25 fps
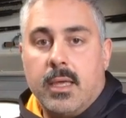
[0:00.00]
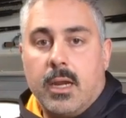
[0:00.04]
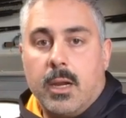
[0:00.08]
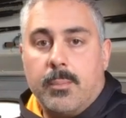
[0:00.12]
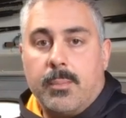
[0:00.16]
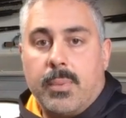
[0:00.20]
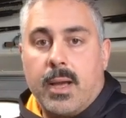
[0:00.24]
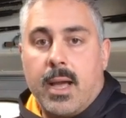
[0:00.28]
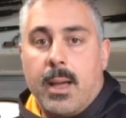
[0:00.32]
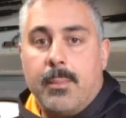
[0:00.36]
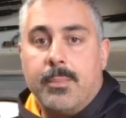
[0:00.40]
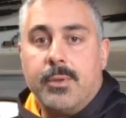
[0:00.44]
are
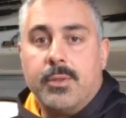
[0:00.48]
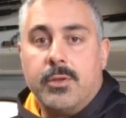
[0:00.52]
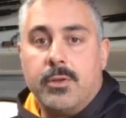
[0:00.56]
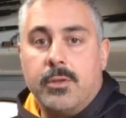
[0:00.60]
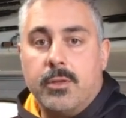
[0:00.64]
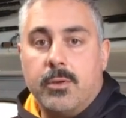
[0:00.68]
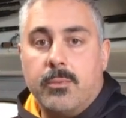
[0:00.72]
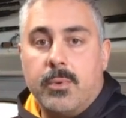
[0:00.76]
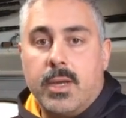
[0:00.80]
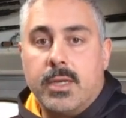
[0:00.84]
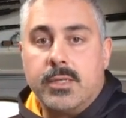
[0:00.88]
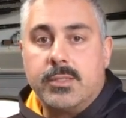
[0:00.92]
popular in
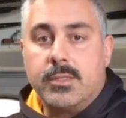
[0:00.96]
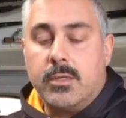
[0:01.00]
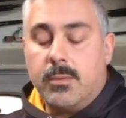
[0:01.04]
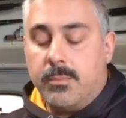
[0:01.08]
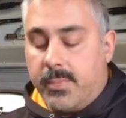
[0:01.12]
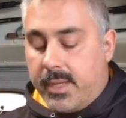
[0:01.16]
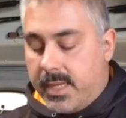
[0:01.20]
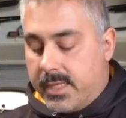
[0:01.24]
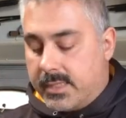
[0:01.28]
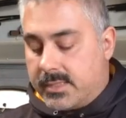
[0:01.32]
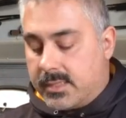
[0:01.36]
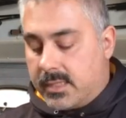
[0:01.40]
the western
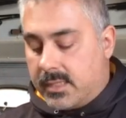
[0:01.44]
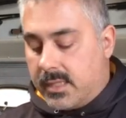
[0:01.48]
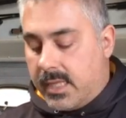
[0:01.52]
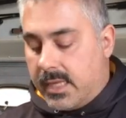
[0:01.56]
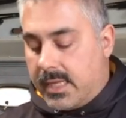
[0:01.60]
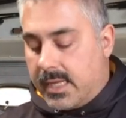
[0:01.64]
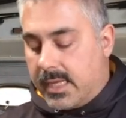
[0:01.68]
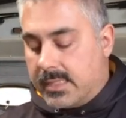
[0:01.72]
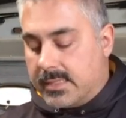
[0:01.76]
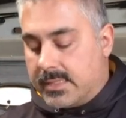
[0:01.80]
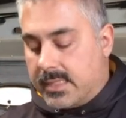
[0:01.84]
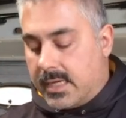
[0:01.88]
basin of
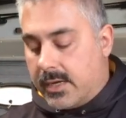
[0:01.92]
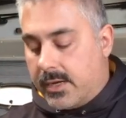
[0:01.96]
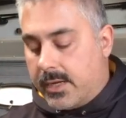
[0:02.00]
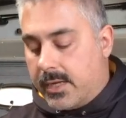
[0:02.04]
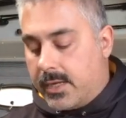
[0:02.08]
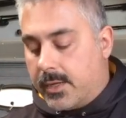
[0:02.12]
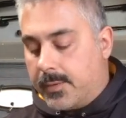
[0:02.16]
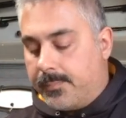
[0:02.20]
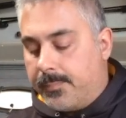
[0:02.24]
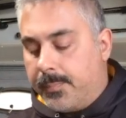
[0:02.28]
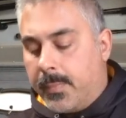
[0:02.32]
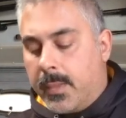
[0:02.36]
Lake
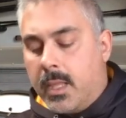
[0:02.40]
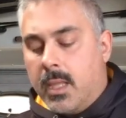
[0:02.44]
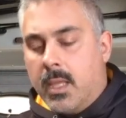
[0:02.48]
Ontario.